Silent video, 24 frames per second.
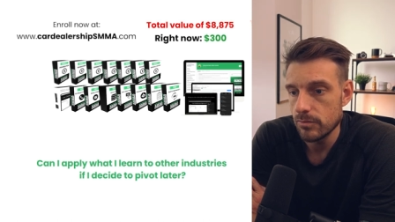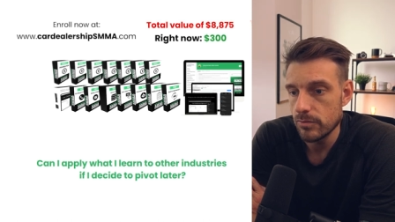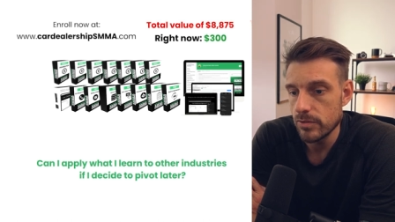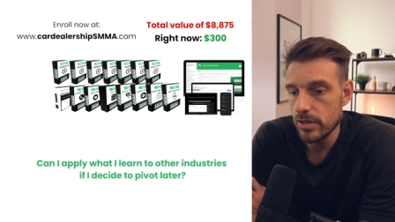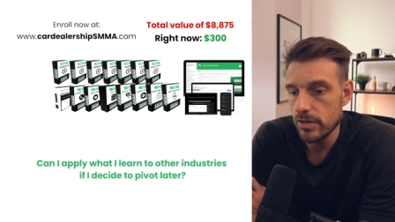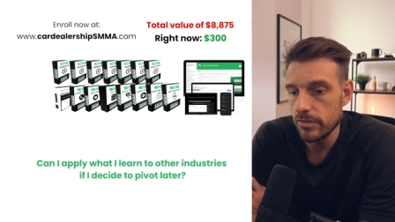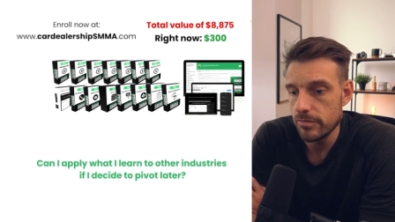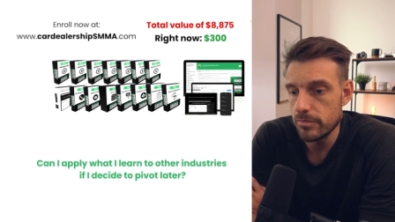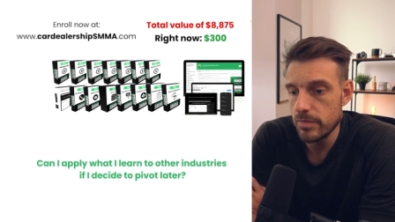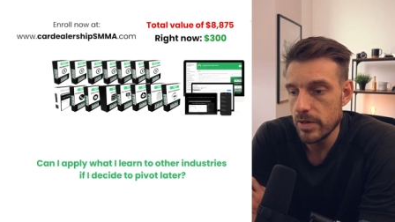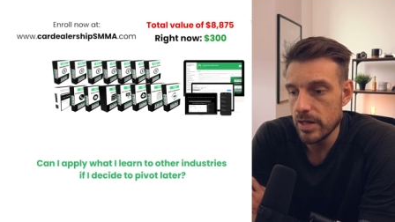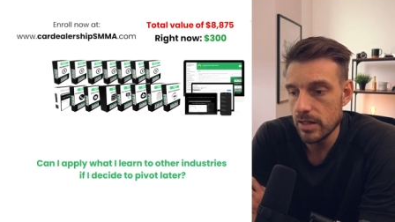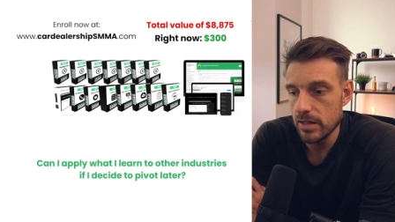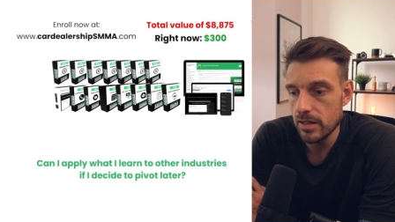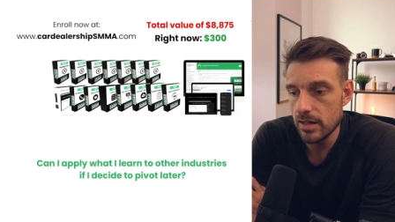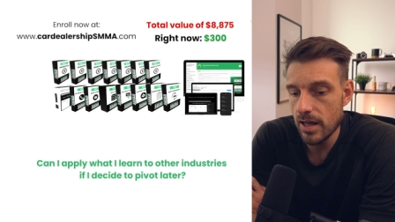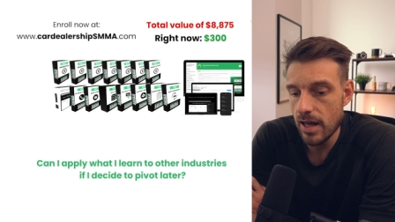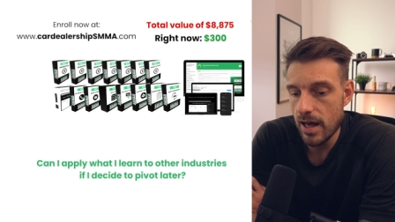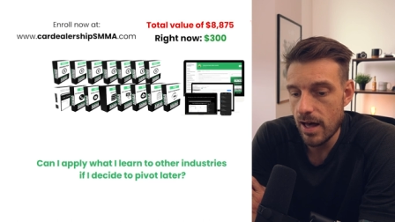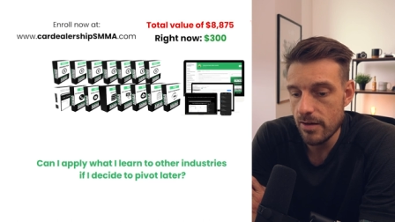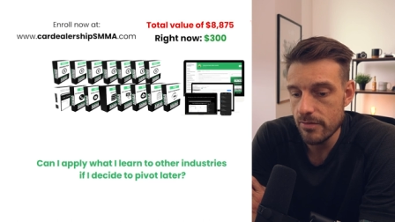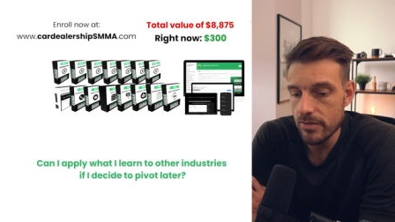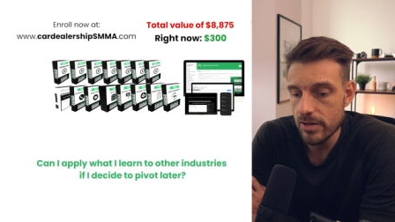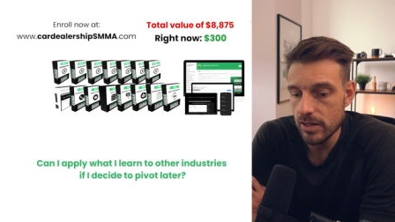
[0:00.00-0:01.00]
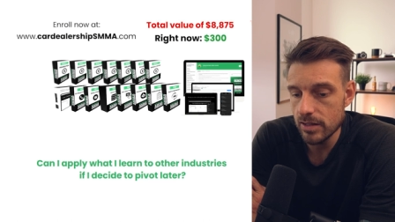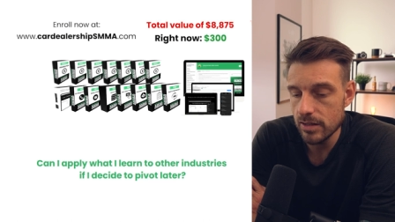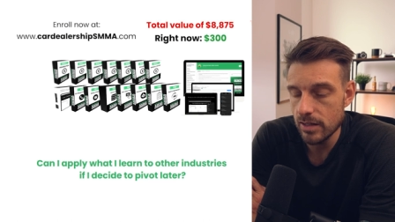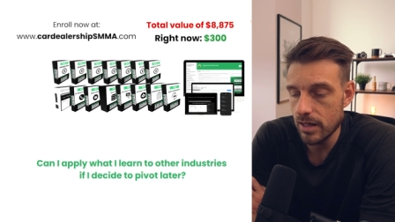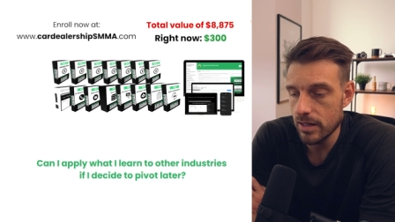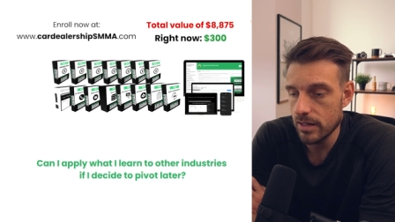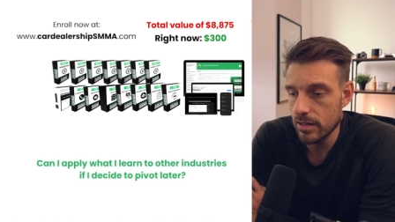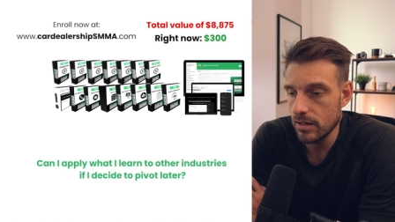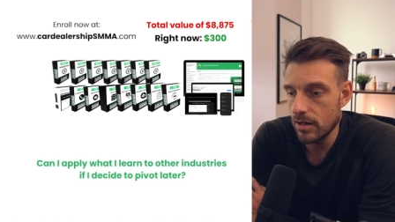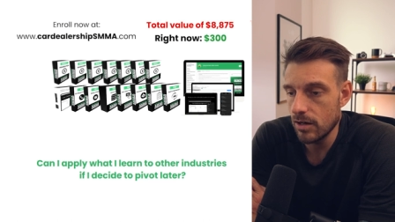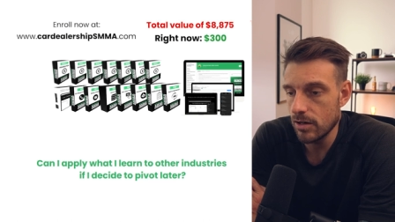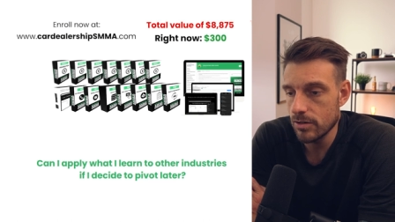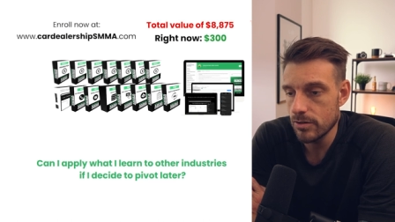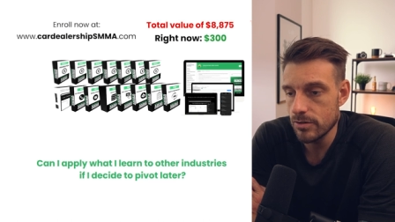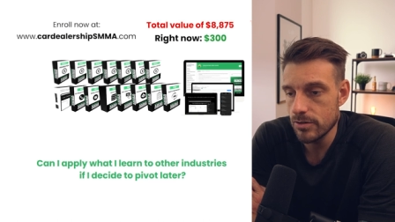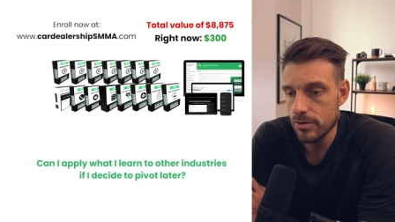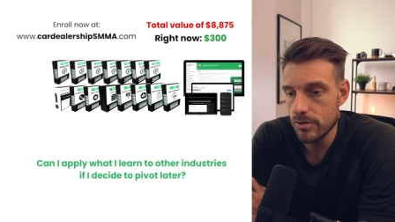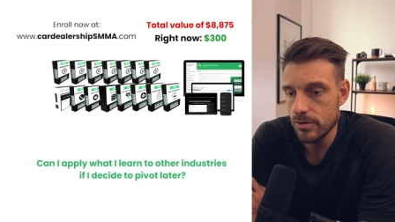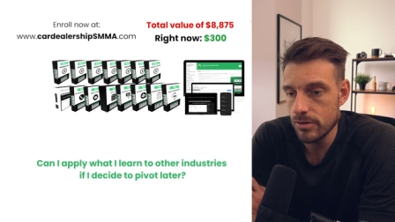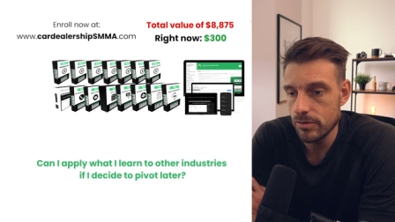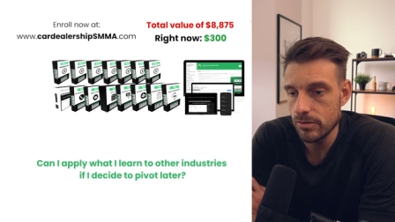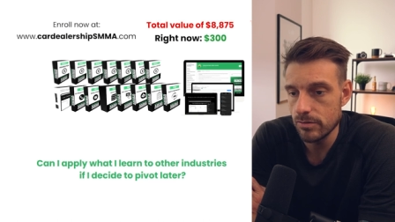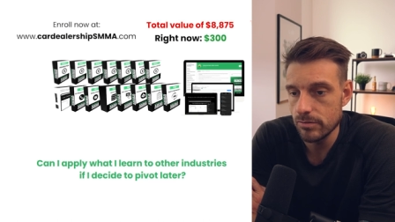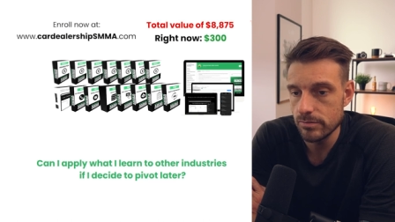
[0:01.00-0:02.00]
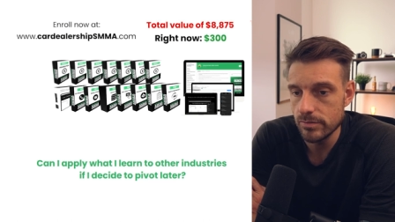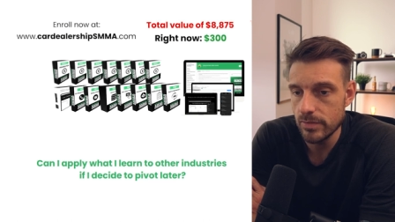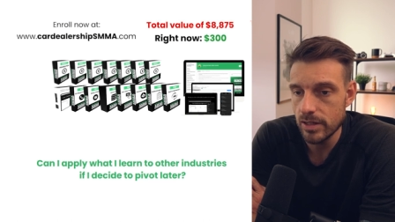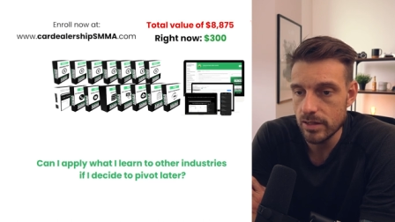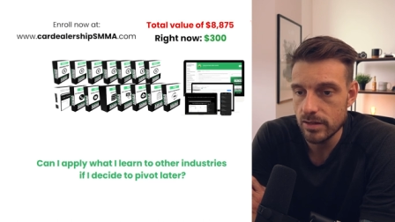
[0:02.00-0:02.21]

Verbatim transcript: We've been having like other um,